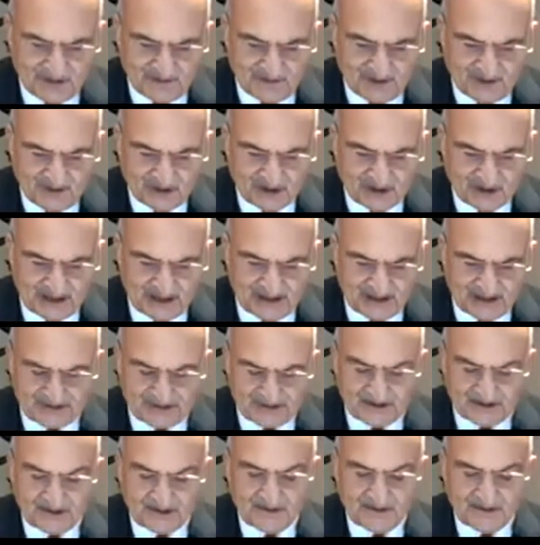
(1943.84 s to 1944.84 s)
of the
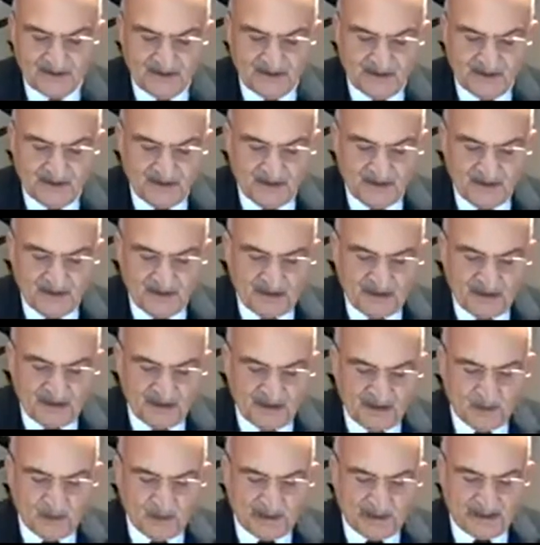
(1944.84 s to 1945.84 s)
charter,
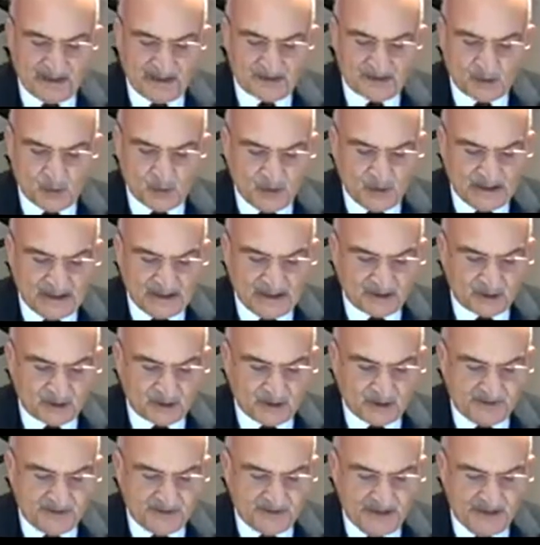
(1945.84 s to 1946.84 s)
as the world
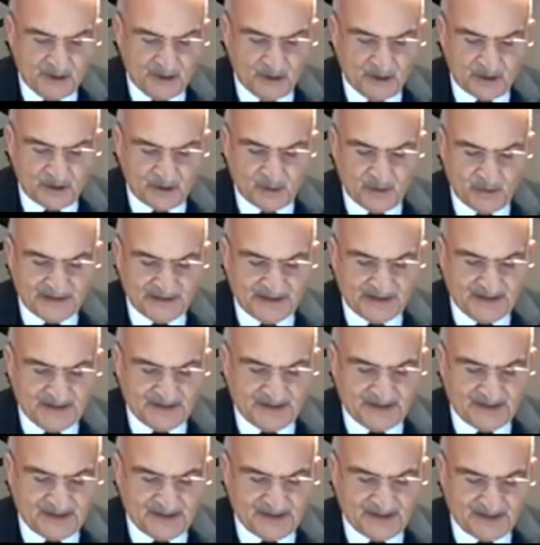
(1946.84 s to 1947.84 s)
continues to
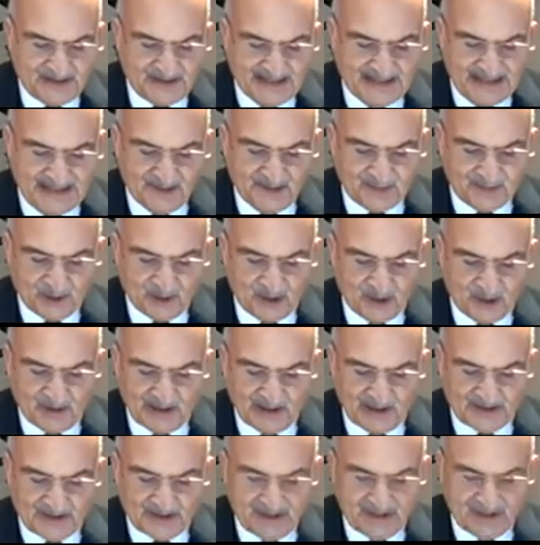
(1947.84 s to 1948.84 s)
witness sustained
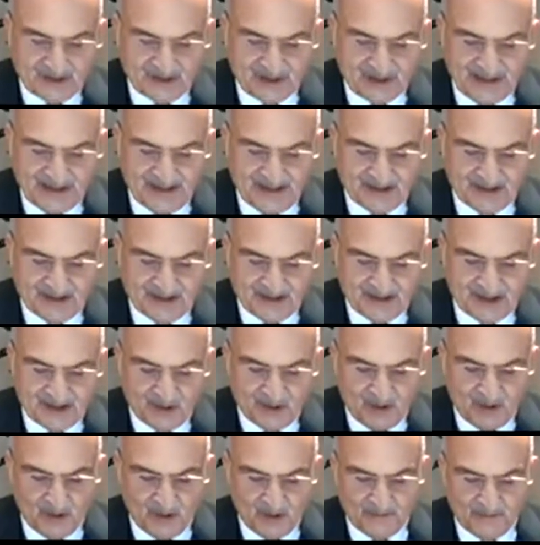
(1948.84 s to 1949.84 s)
progress and change in
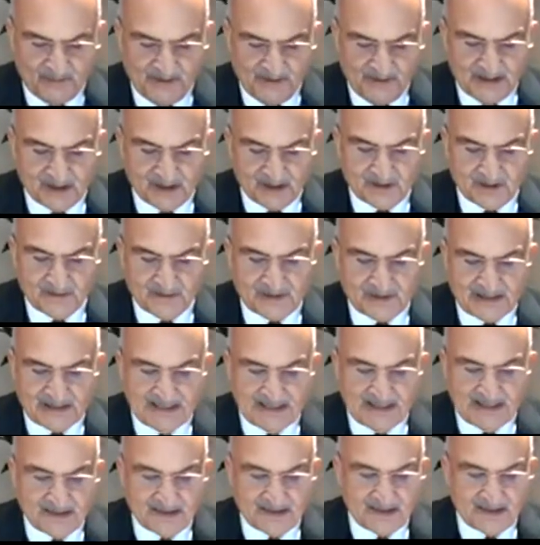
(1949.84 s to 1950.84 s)
all fields of
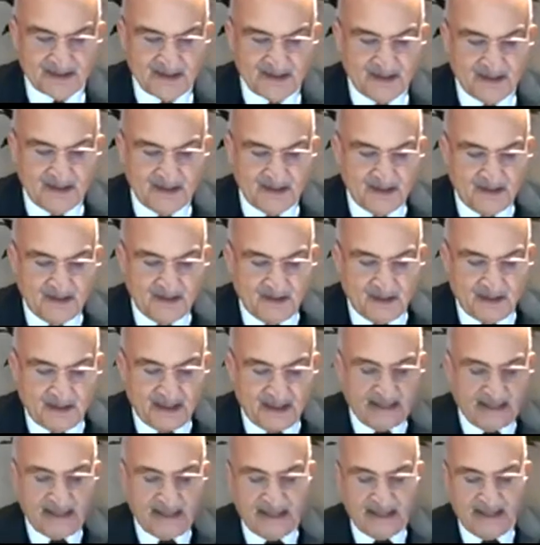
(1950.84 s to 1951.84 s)
science,
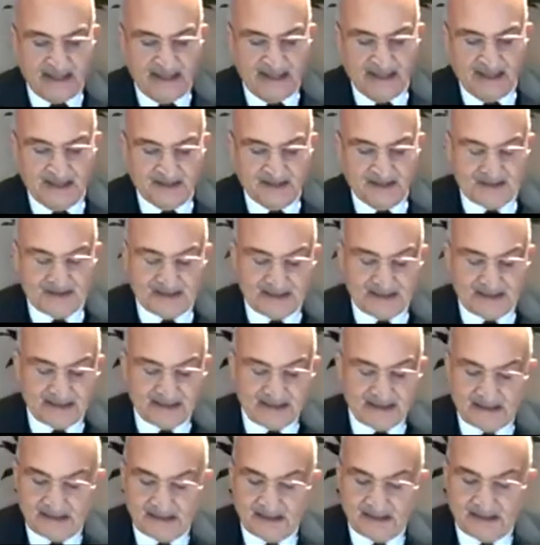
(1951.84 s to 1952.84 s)
is
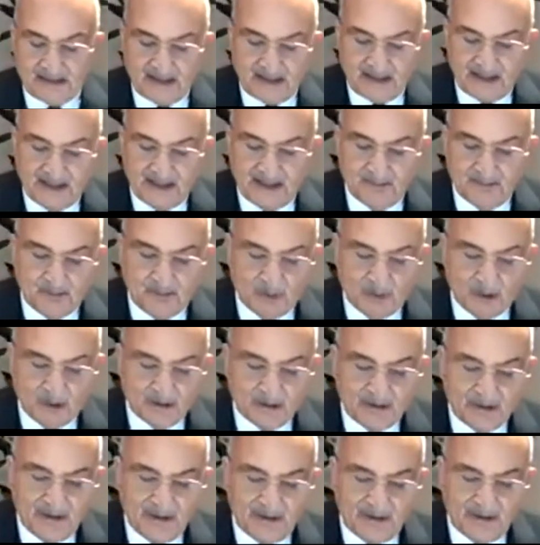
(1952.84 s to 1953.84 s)

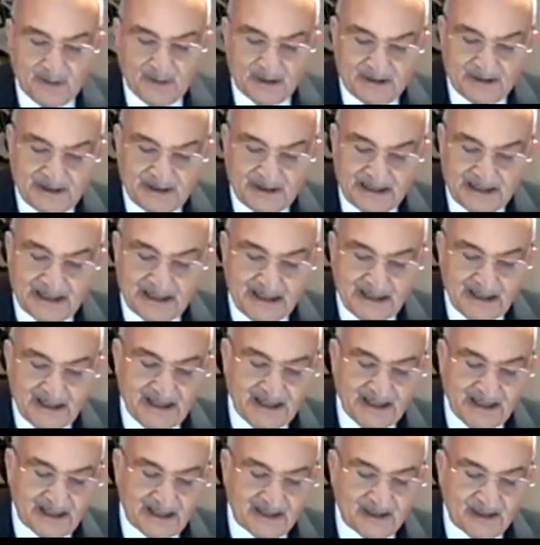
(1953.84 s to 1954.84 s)
important,
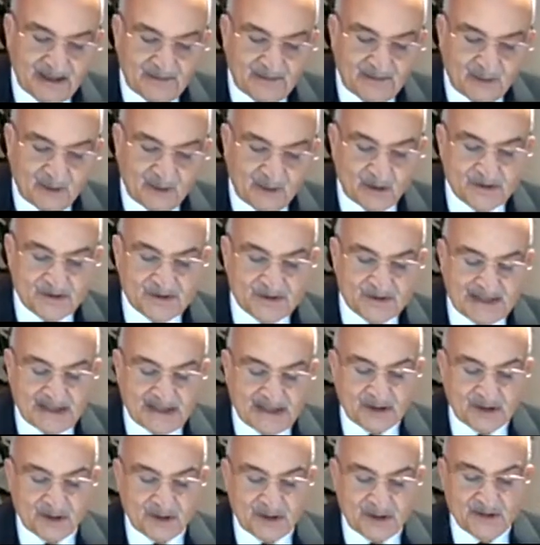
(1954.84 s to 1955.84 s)
particularly in the four
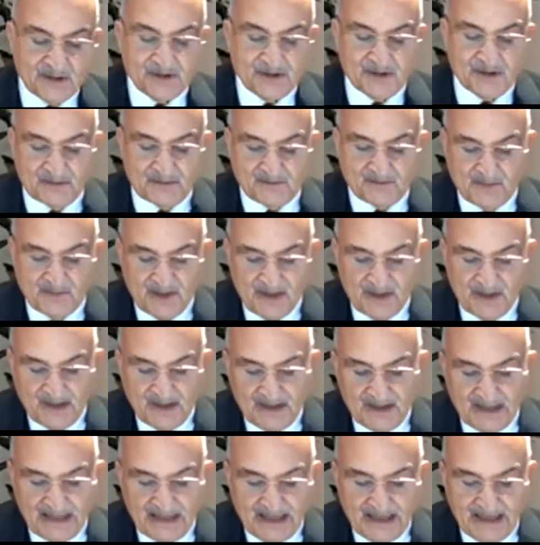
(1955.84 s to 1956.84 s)
sections:
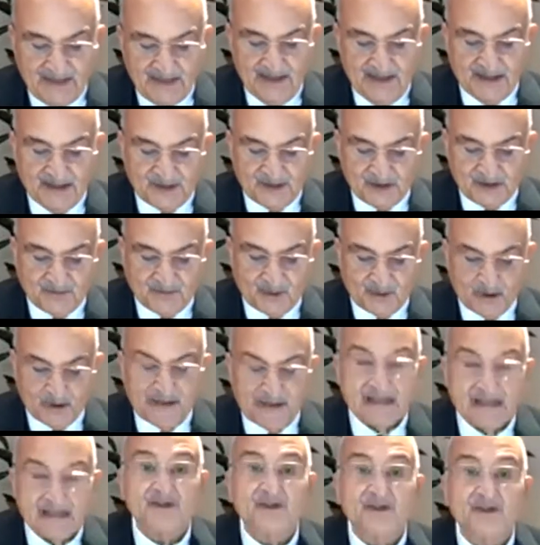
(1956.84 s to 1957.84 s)
the ethics of
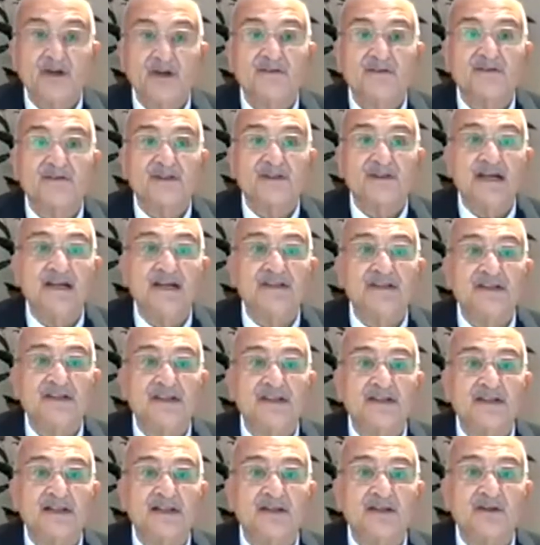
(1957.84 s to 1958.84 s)
production of science
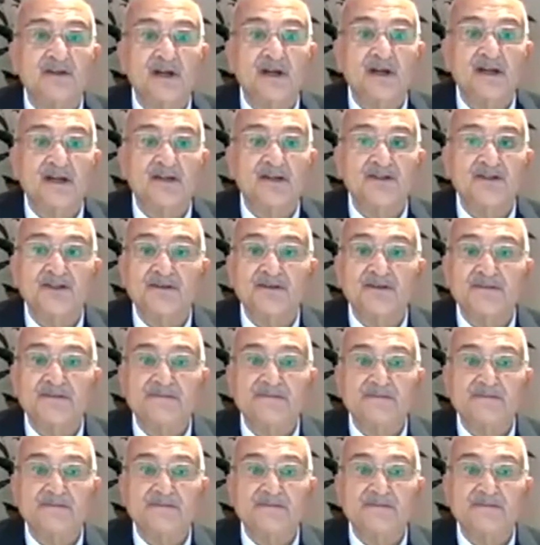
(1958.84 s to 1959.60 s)
and technology,